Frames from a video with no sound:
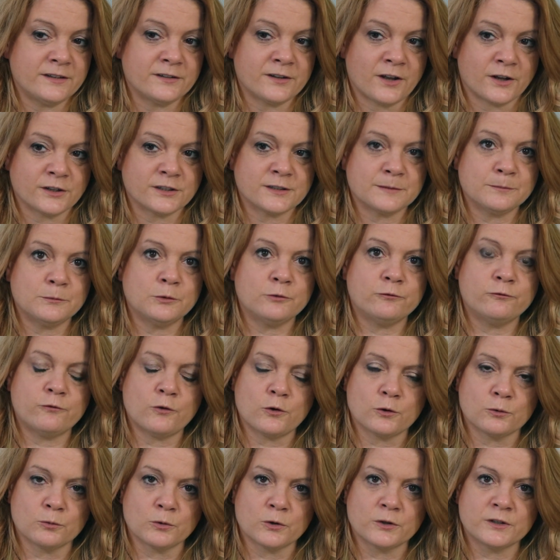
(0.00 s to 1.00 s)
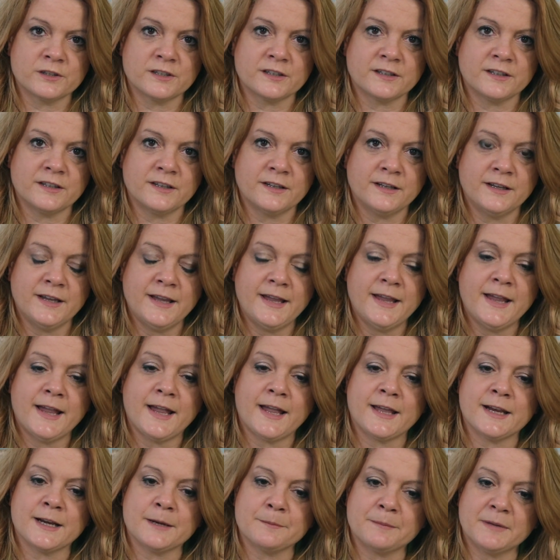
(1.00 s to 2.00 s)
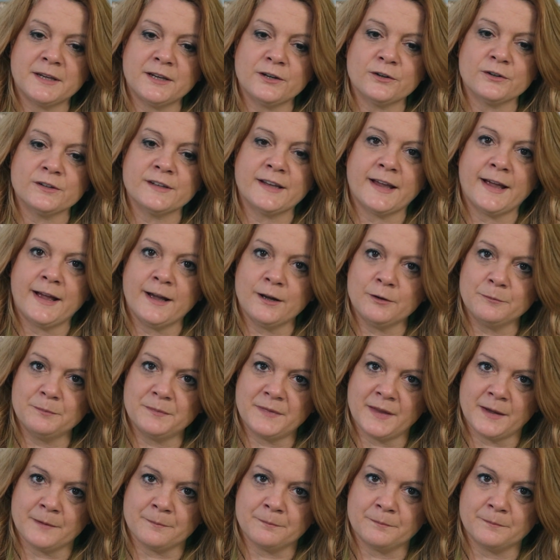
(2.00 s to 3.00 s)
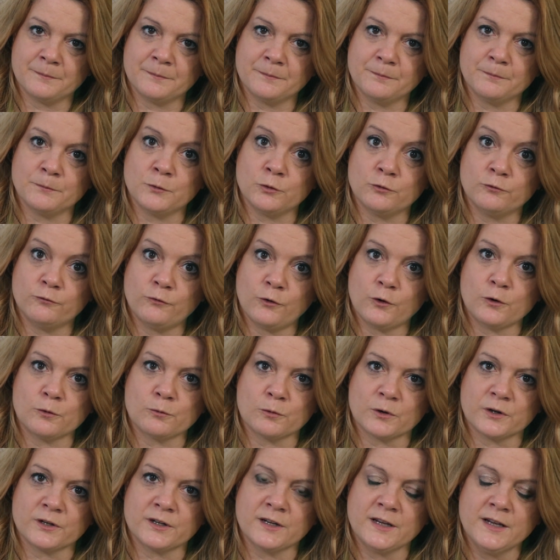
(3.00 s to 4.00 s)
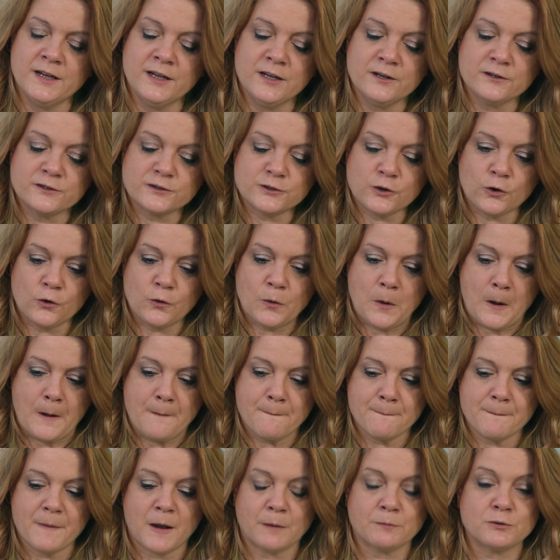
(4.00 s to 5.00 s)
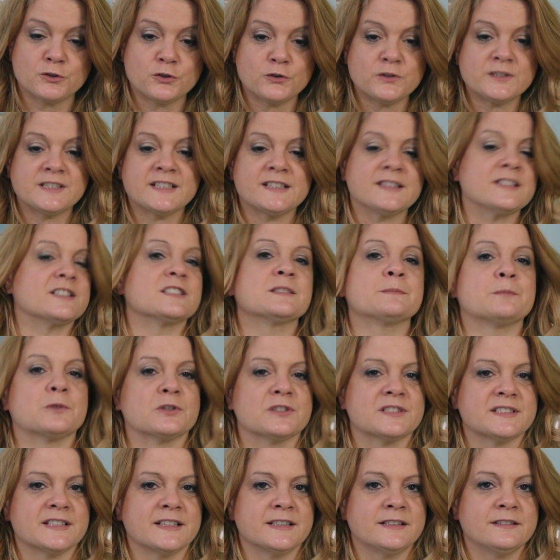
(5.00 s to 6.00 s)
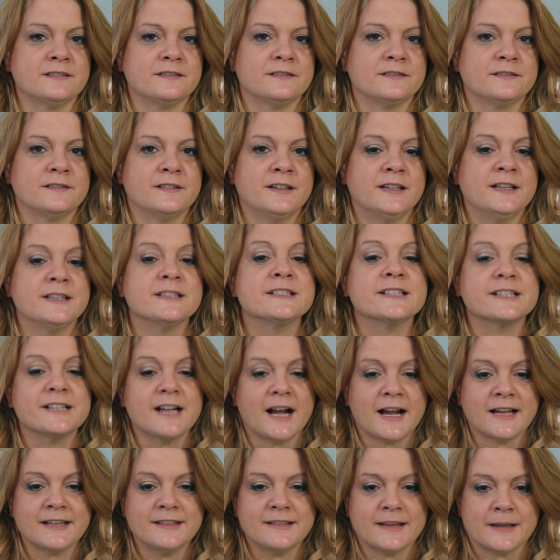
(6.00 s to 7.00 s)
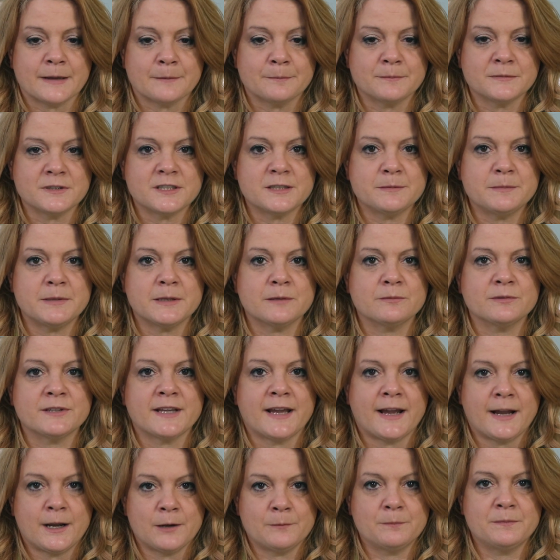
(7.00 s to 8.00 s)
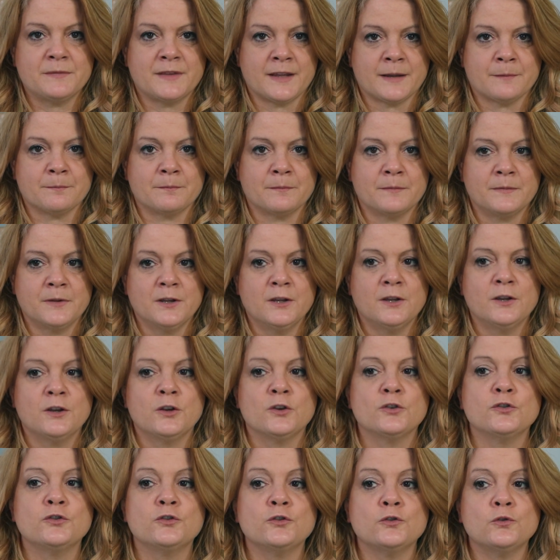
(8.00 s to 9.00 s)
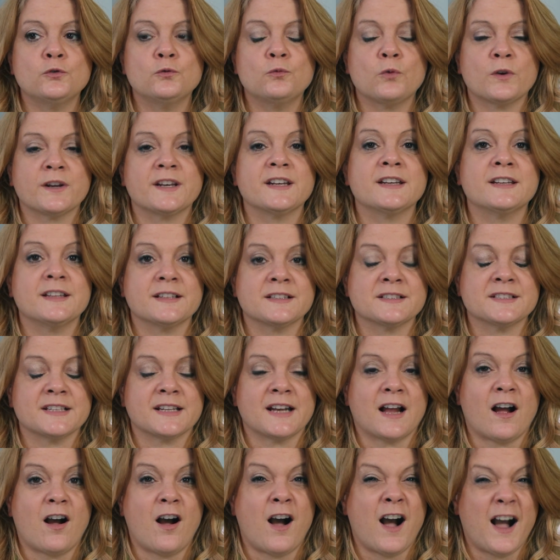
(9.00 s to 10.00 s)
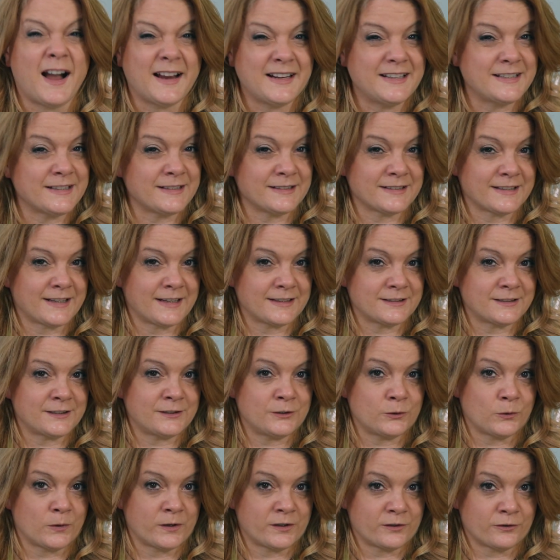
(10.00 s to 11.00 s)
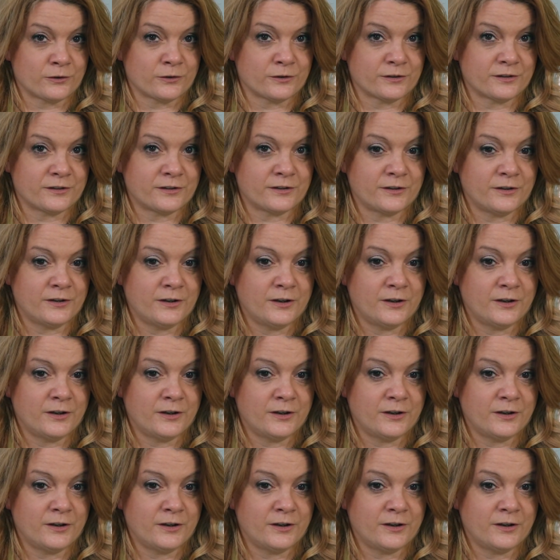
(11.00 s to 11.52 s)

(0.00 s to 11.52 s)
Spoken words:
Not to move forward. And I'm here to help them move forward. So I'm choosing this person to guide them, to be able to help them do what it is that I didn't get to do on Earth.